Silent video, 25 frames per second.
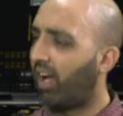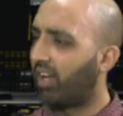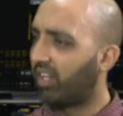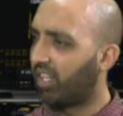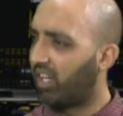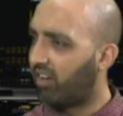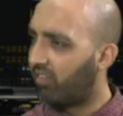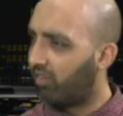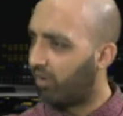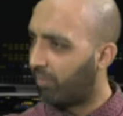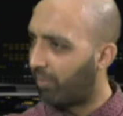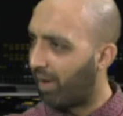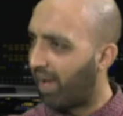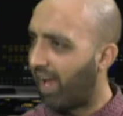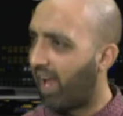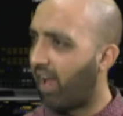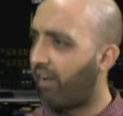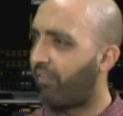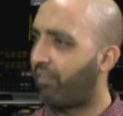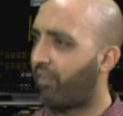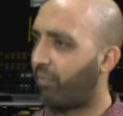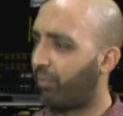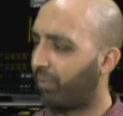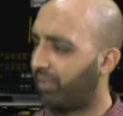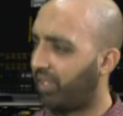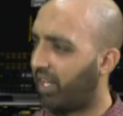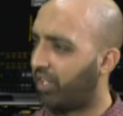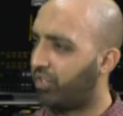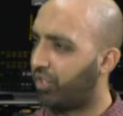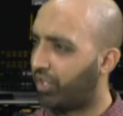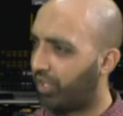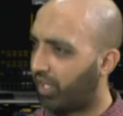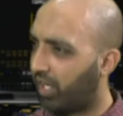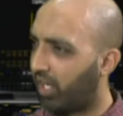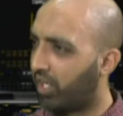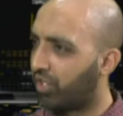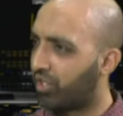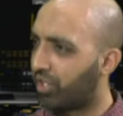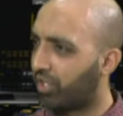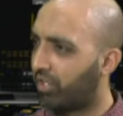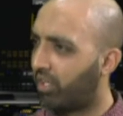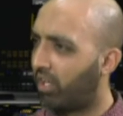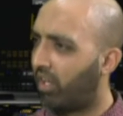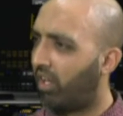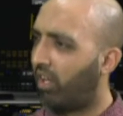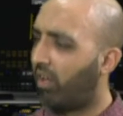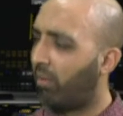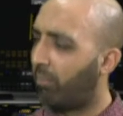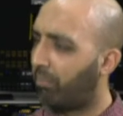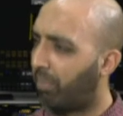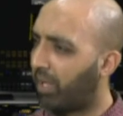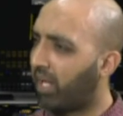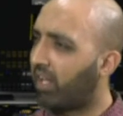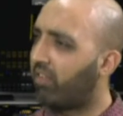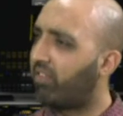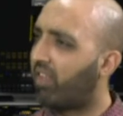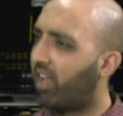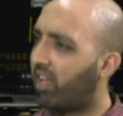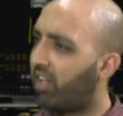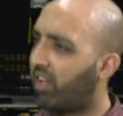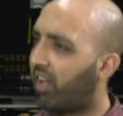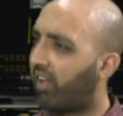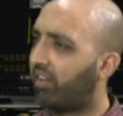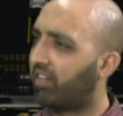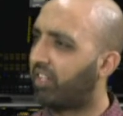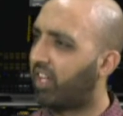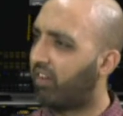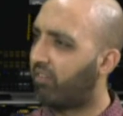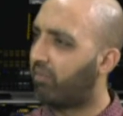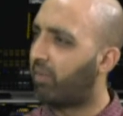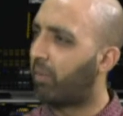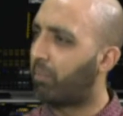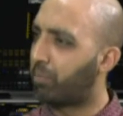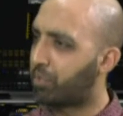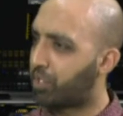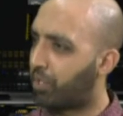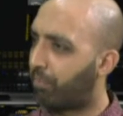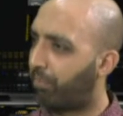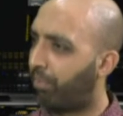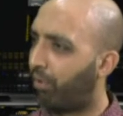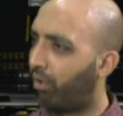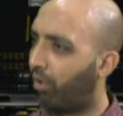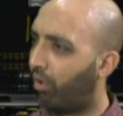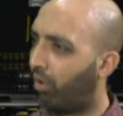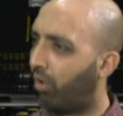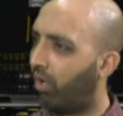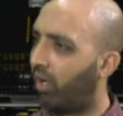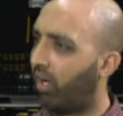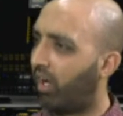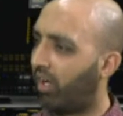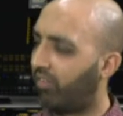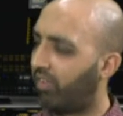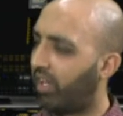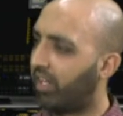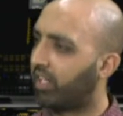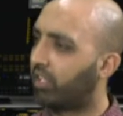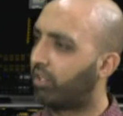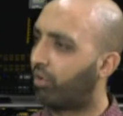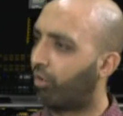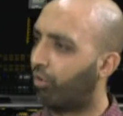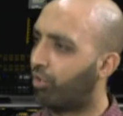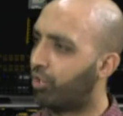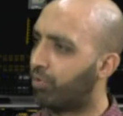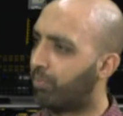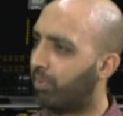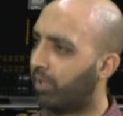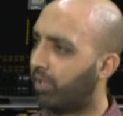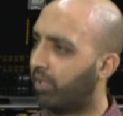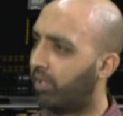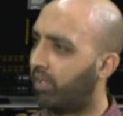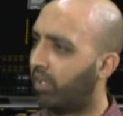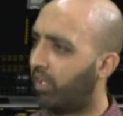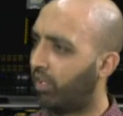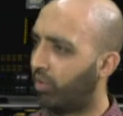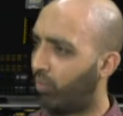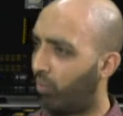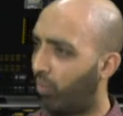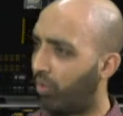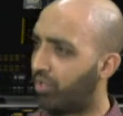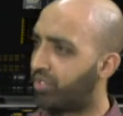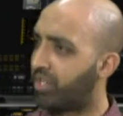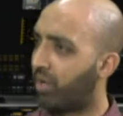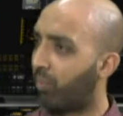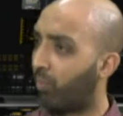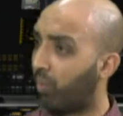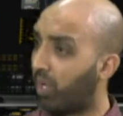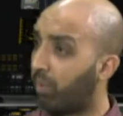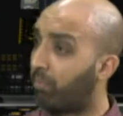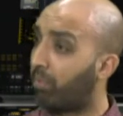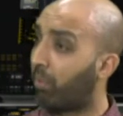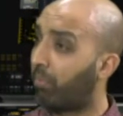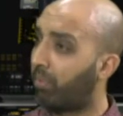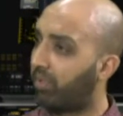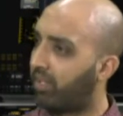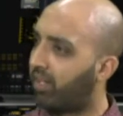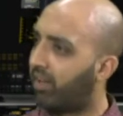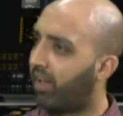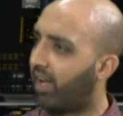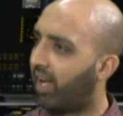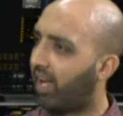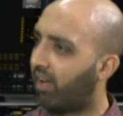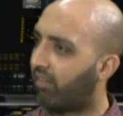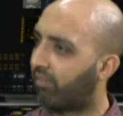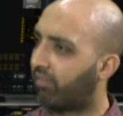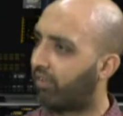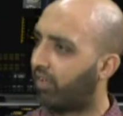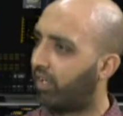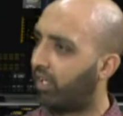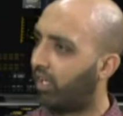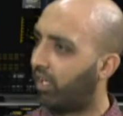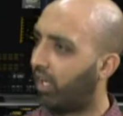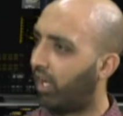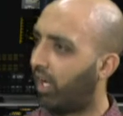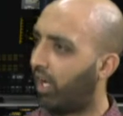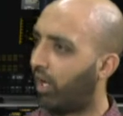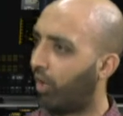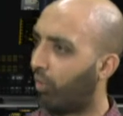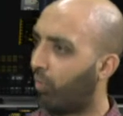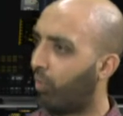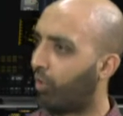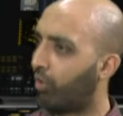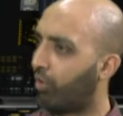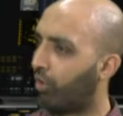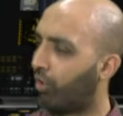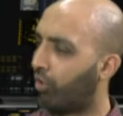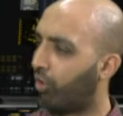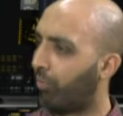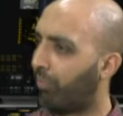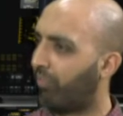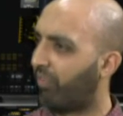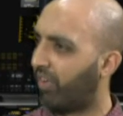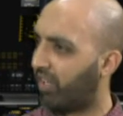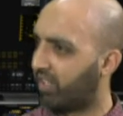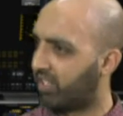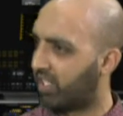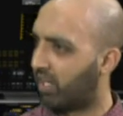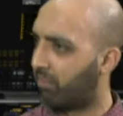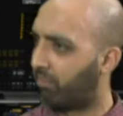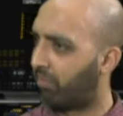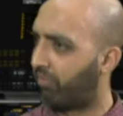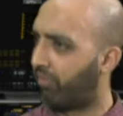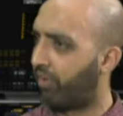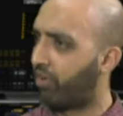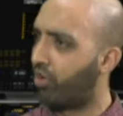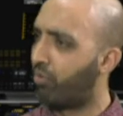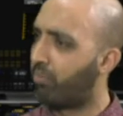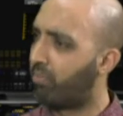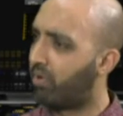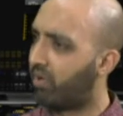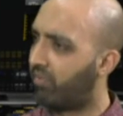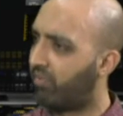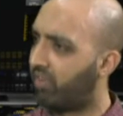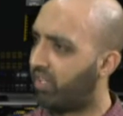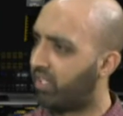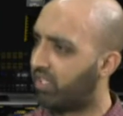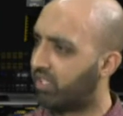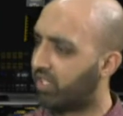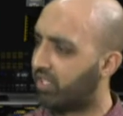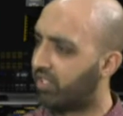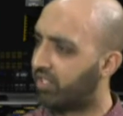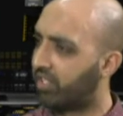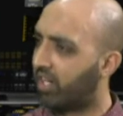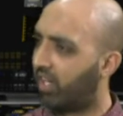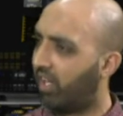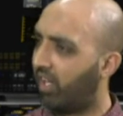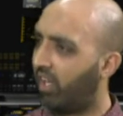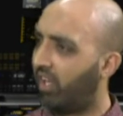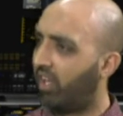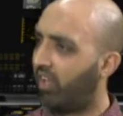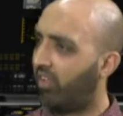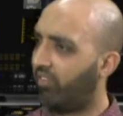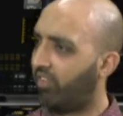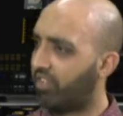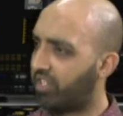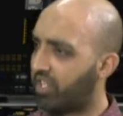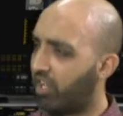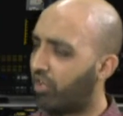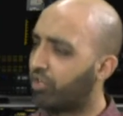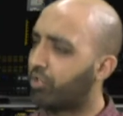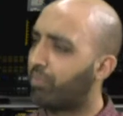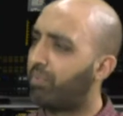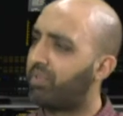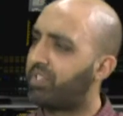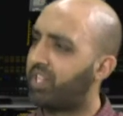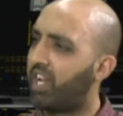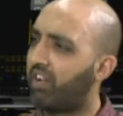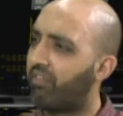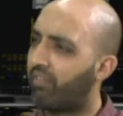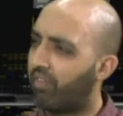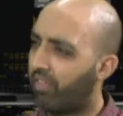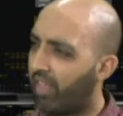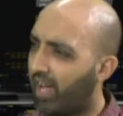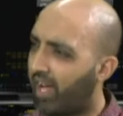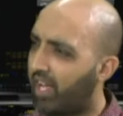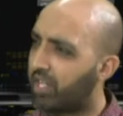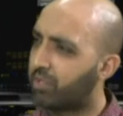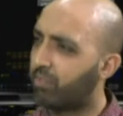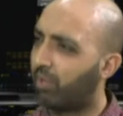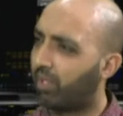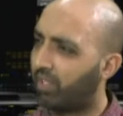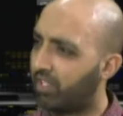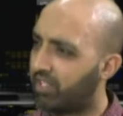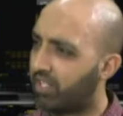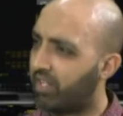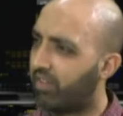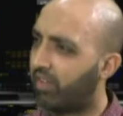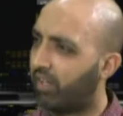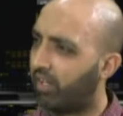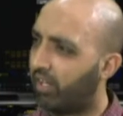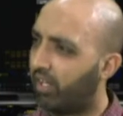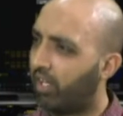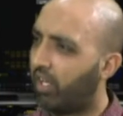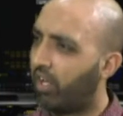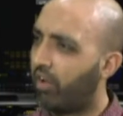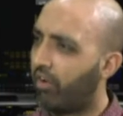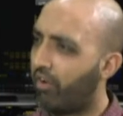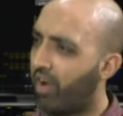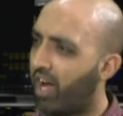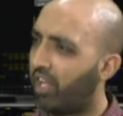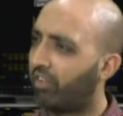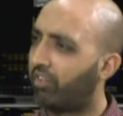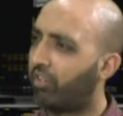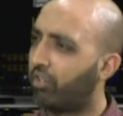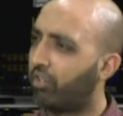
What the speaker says: giving them effort with the education, being there and giving them support and that encouragement, the ones that we probably didn't have who were growing up, for example, for a number of reasons. There's a lot to be said for that as well, isn't there? Rather